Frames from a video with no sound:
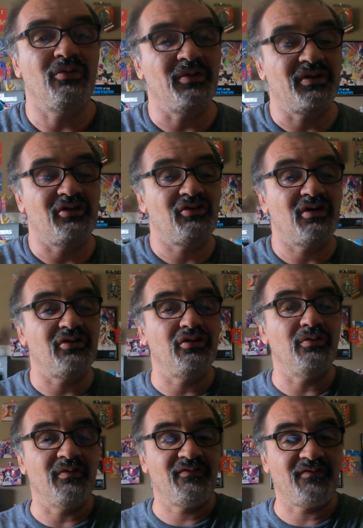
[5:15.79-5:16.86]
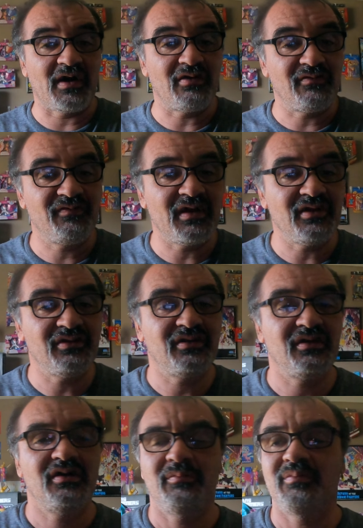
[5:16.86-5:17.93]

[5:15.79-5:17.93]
to what they tried to do with Fyter Fest,